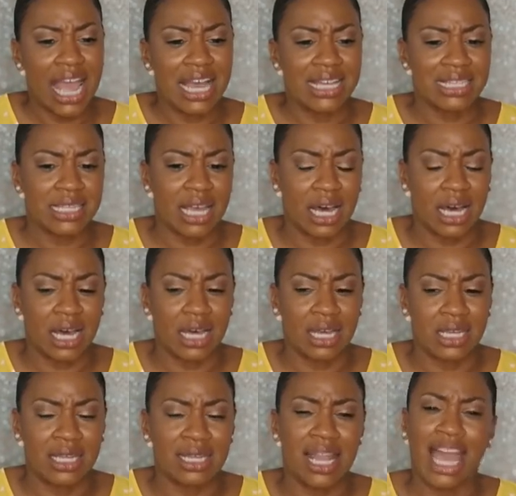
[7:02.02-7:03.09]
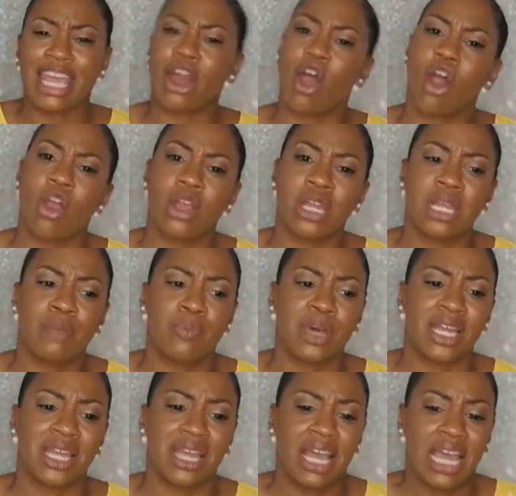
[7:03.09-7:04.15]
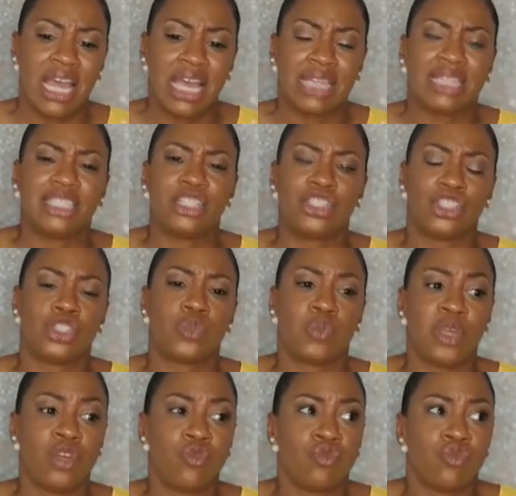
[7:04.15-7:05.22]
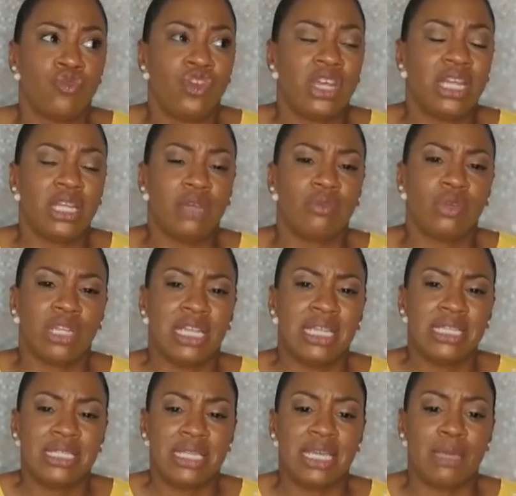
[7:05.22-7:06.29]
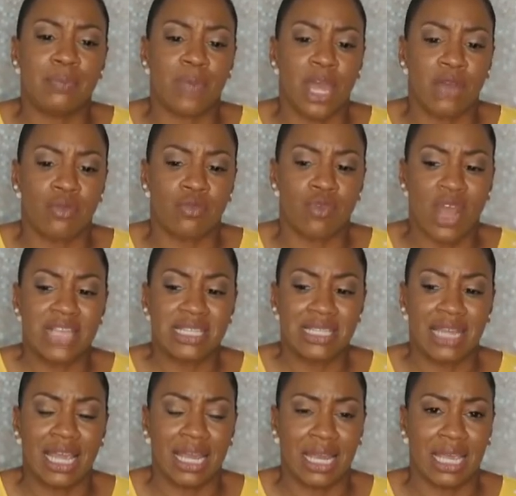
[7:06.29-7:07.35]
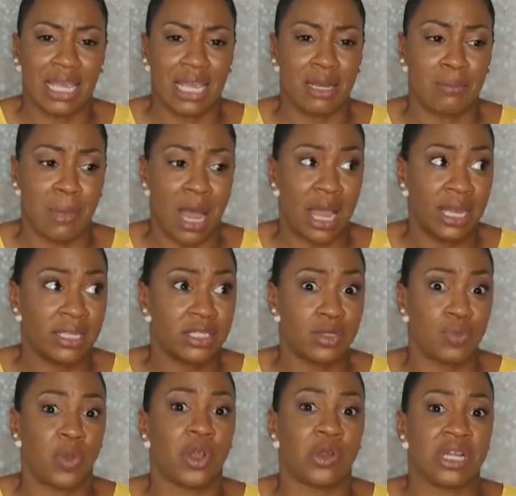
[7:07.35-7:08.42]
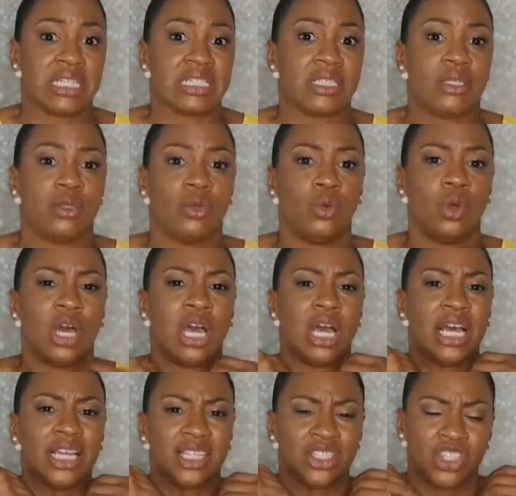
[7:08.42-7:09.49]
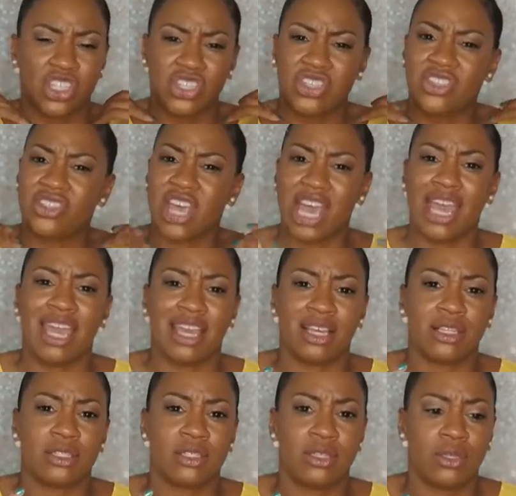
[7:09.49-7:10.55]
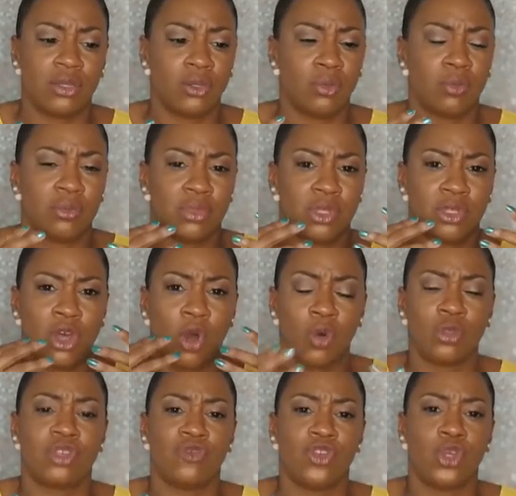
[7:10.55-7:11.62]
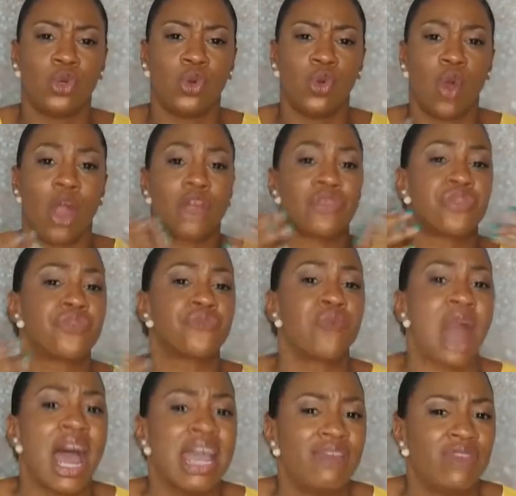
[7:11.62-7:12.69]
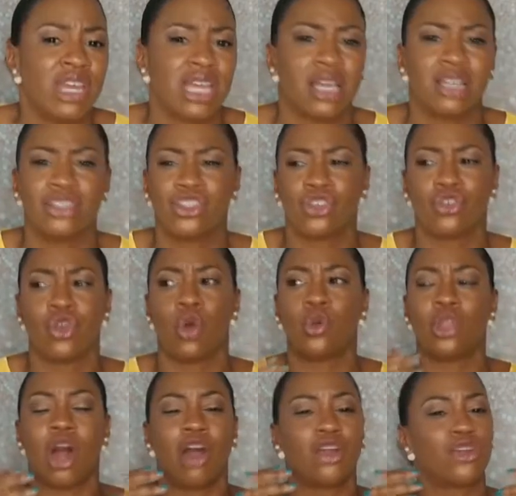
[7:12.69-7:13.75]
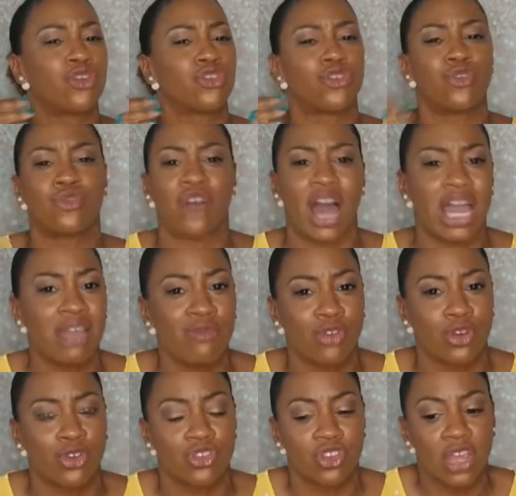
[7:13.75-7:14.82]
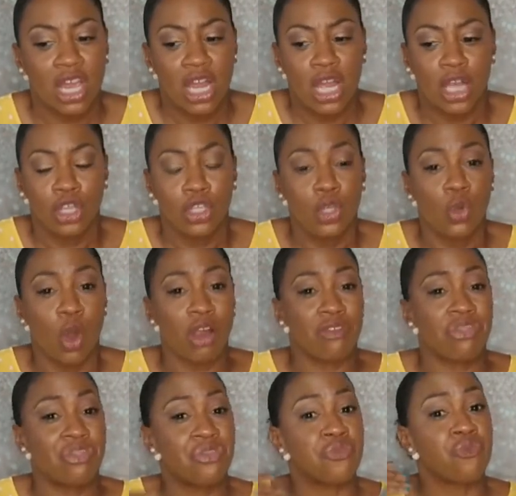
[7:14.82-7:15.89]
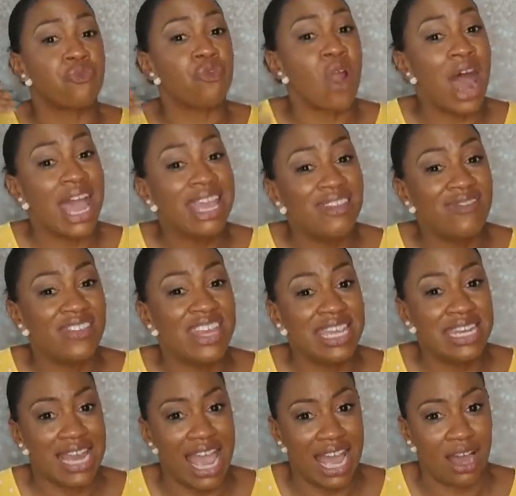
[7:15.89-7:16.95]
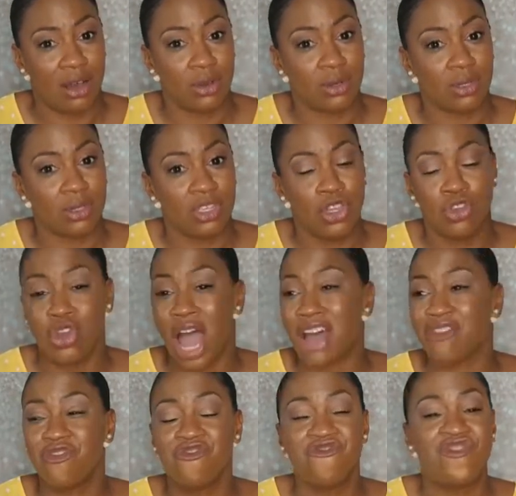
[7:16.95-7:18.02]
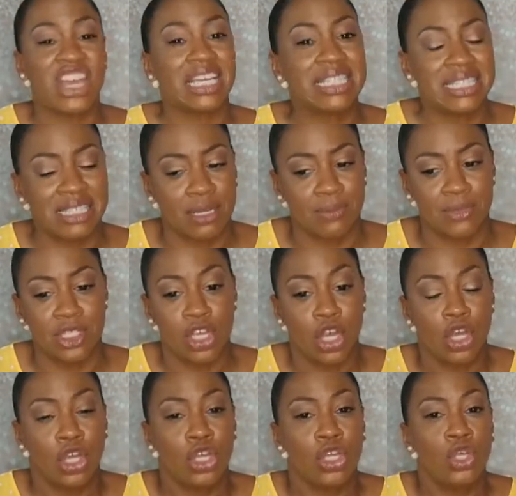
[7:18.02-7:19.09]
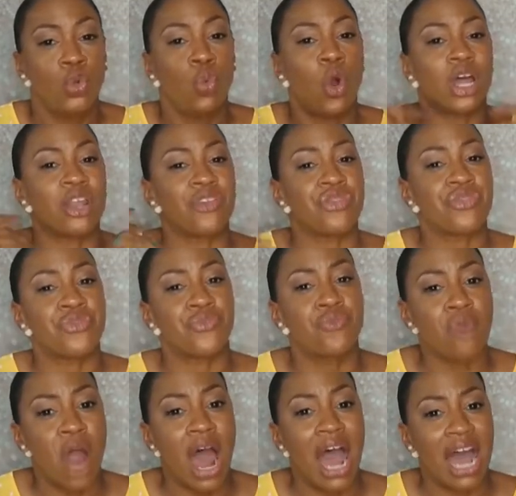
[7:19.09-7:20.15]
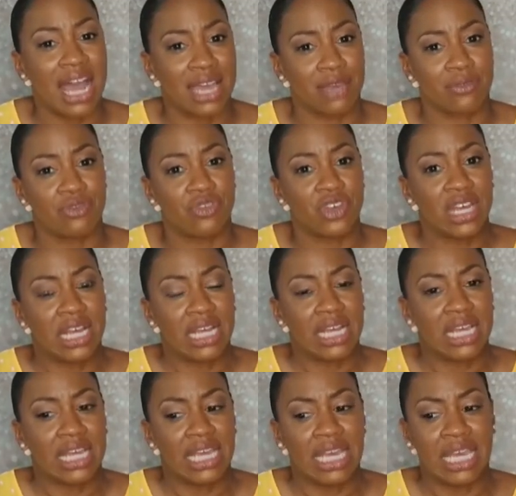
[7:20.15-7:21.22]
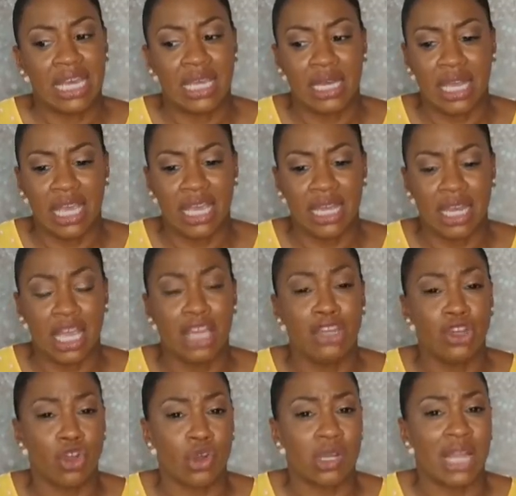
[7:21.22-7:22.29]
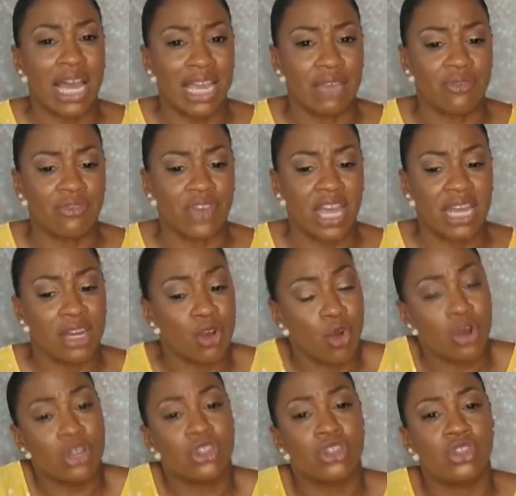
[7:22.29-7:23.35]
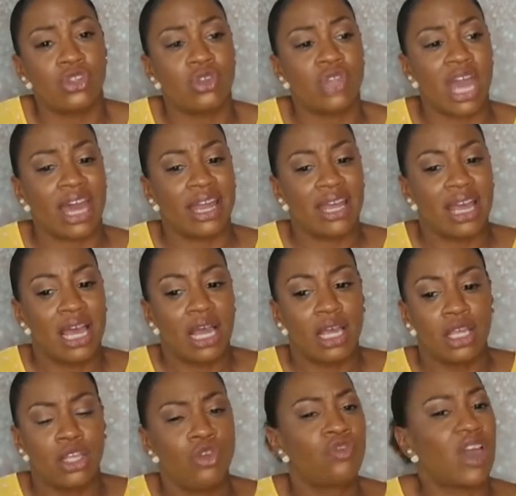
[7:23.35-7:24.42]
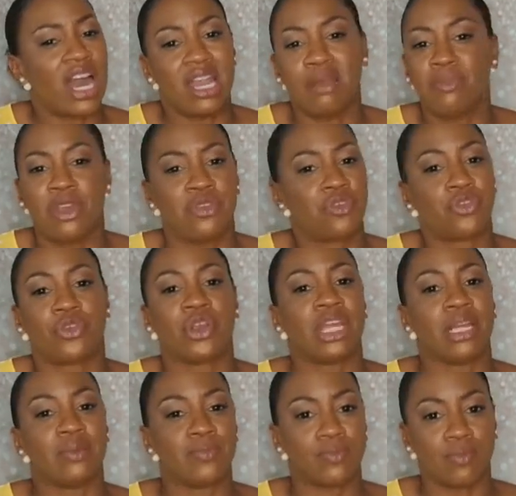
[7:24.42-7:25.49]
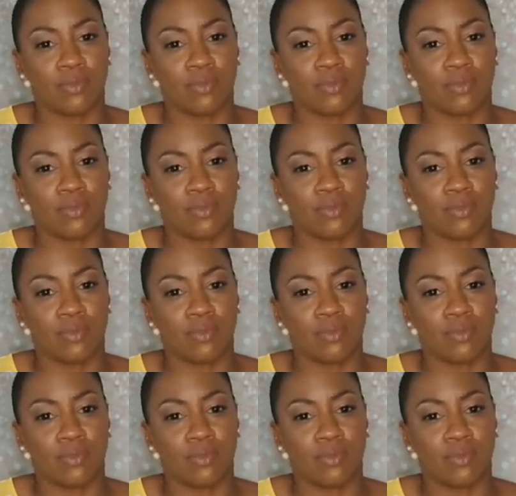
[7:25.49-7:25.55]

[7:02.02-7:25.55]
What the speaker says: as lighthearted, but it's just been really, really deep and resonating in my spirit to just say to those of you who are thriving, because you're no longer survivors. You are thriving now. You're not victims. You want to thrive in your life. And in order to do that, you've got to be free.